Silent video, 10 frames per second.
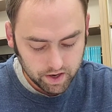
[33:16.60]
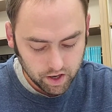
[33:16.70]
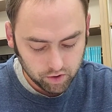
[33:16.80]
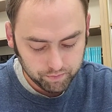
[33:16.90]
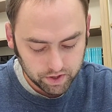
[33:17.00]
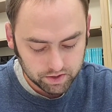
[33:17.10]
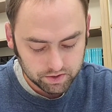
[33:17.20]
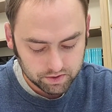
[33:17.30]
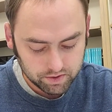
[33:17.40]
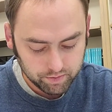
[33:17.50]
Help
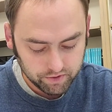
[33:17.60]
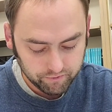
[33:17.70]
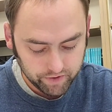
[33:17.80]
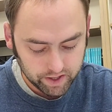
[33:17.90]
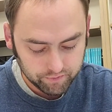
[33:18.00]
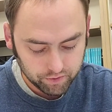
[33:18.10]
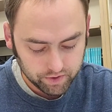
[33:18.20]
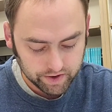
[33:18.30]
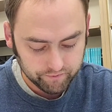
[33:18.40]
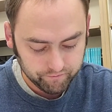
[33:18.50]
us to be
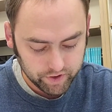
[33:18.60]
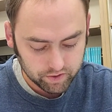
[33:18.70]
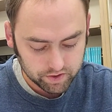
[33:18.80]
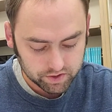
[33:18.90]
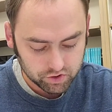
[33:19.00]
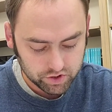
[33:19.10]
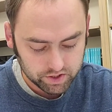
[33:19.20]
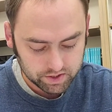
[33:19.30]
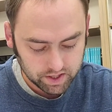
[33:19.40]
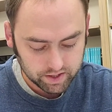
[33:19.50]
faithful and fearless,
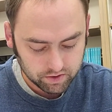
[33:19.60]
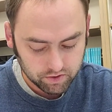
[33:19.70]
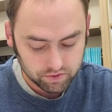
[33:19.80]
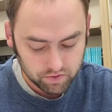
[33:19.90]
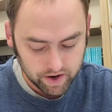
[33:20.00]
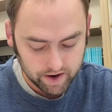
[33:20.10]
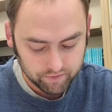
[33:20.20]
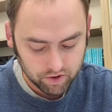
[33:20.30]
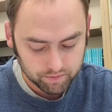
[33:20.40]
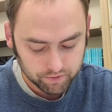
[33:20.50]
just like those who
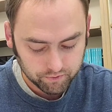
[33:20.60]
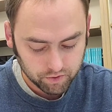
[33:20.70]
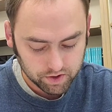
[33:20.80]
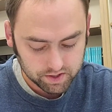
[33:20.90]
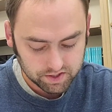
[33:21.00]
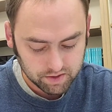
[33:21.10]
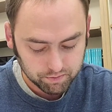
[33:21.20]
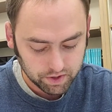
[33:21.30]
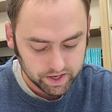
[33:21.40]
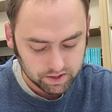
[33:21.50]
have gone before us
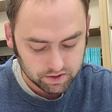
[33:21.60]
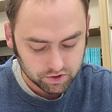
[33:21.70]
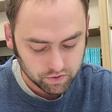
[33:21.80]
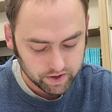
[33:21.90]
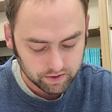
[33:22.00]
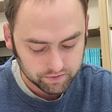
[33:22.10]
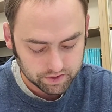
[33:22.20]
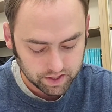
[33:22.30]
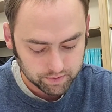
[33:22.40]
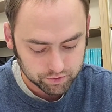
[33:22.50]
and blazed the trail of
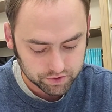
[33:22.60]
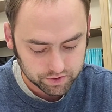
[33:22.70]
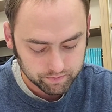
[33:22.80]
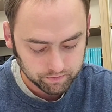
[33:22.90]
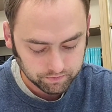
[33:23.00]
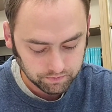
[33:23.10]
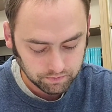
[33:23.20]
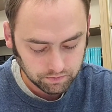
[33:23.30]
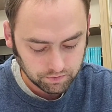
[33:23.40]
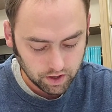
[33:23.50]
discipleship.
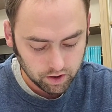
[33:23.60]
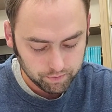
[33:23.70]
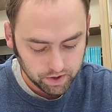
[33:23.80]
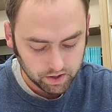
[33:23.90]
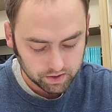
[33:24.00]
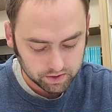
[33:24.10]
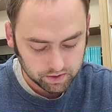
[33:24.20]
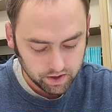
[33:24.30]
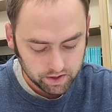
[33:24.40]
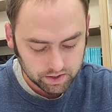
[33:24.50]
Help
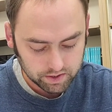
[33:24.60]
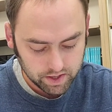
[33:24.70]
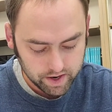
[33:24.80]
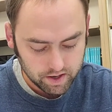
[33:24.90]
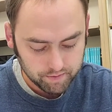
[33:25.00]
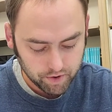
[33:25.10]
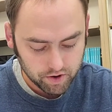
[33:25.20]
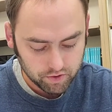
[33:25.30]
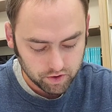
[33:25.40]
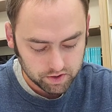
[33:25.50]
us to take up
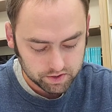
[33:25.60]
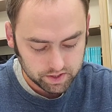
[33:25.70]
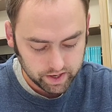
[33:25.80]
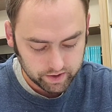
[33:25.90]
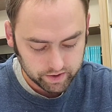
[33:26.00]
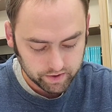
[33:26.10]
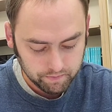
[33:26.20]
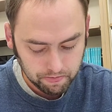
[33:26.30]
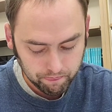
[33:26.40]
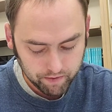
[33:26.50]
our cross daily
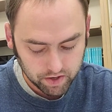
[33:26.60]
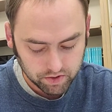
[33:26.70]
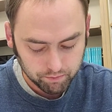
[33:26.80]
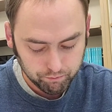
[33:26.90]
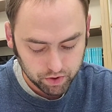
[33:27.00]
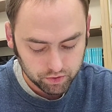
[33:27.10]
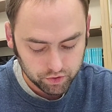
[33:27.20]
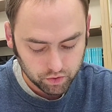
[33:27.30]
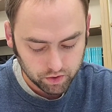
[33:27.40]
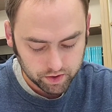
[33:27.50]
and to
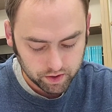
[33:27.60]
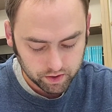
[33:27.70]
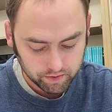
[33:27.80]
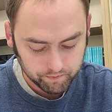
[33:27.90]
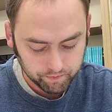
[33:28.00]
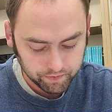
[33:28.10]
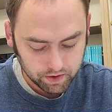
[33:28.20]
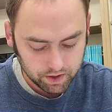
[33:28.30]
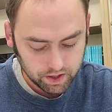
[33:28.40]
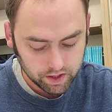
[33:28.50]
build your kingdom
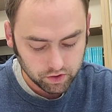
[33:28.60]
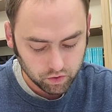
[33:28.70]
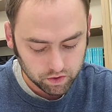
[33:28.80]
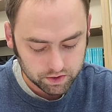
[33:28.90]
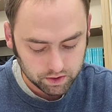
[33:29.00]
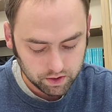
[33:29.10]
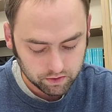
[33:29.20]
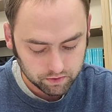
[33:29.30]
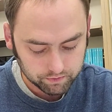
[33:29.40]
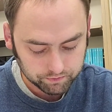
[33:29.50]
and yours
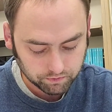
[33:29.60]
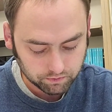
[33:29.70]
alone